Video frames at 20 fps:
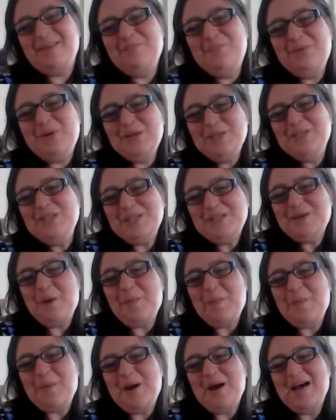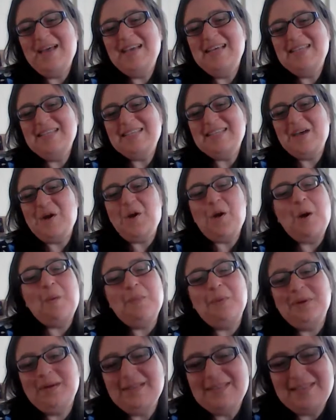Project Opera is a
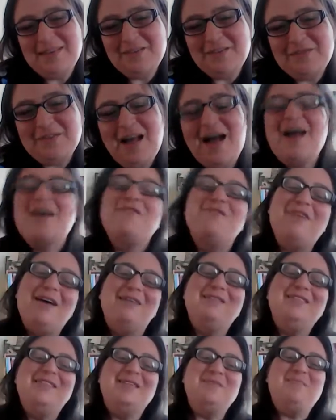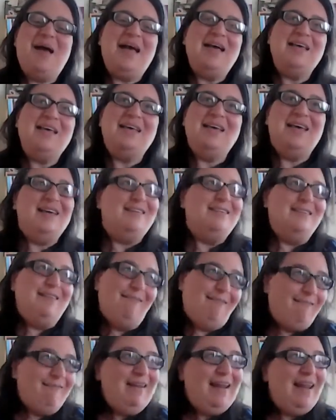cooperative I founded back
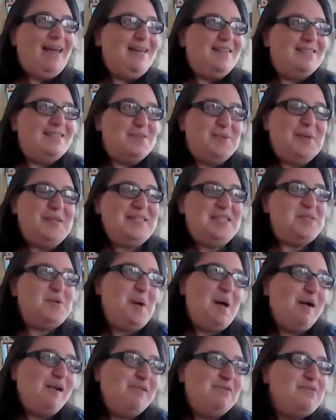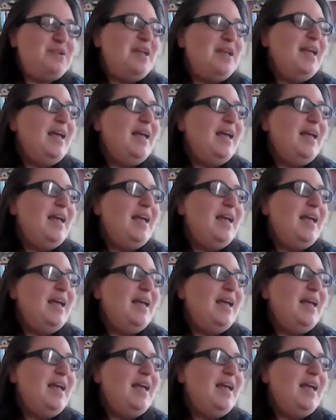in late 2012,